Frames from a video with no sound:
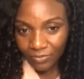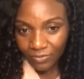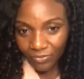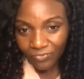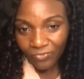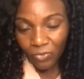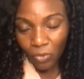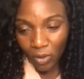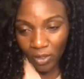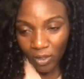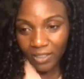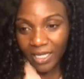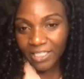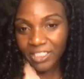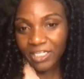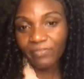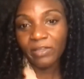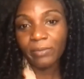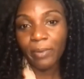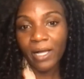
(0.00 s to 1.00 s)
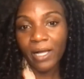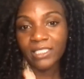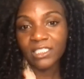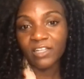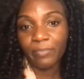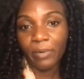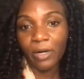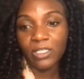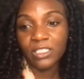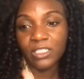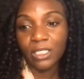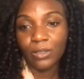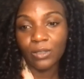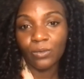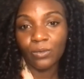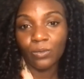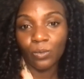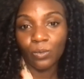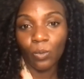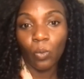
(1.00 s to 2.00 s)
for an HIV positive person,
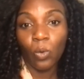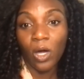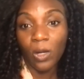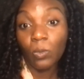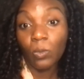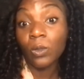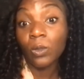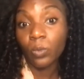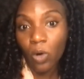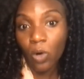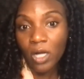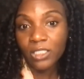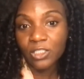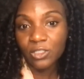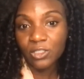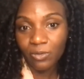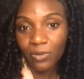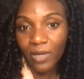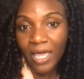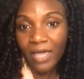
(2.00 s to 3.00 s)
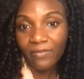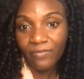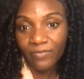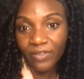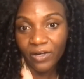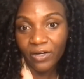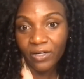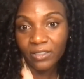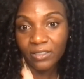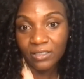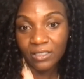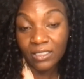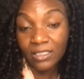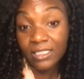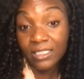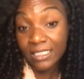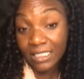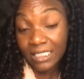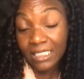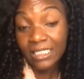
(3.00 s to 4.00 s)
one would want to have their
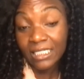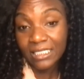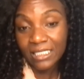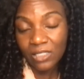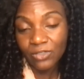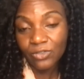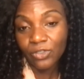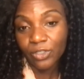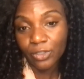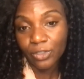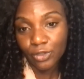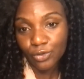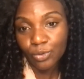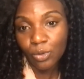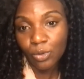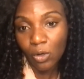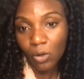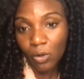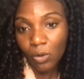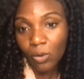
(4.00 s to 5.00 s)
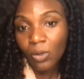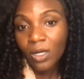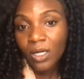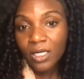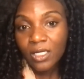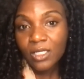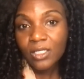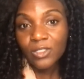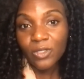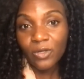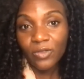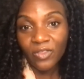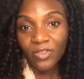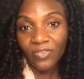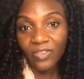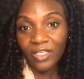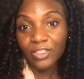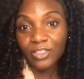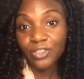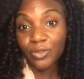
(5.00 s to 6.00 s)
disease under control so that
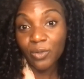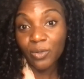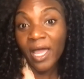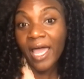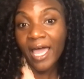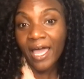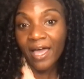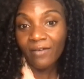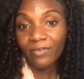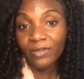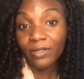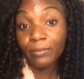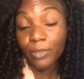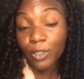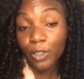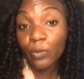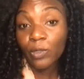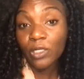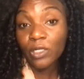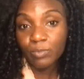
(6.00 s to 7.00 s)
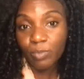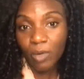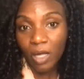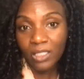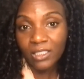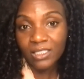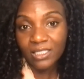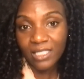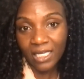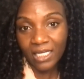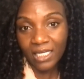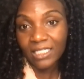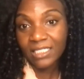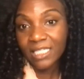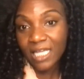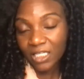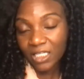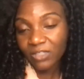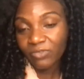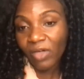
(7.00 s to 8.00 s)
they do have an immune response that can
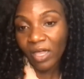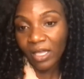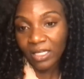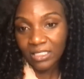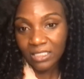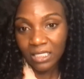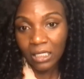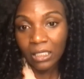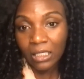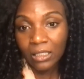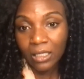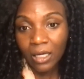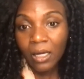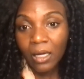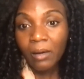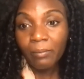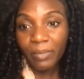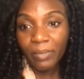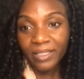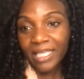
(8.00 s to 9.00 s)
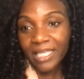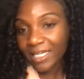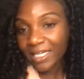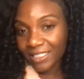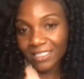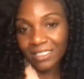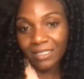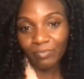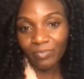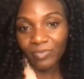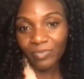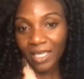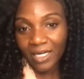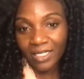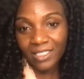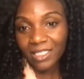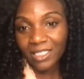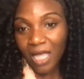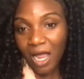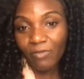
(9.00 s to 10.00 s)
take the vaccine. But that is
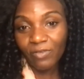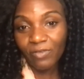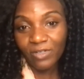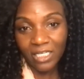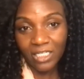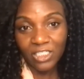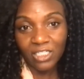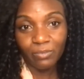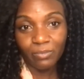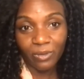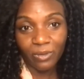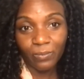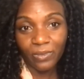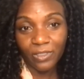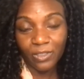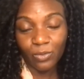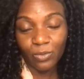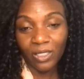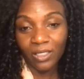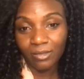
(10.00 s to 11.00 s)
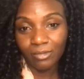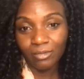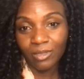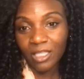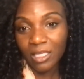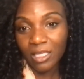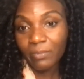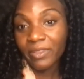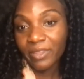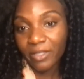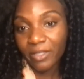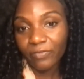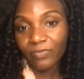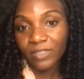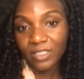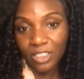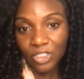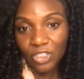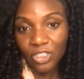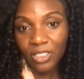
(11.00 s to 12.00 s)
a conversation between them and their
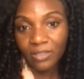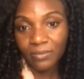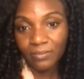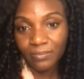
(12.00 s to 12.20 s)
physician.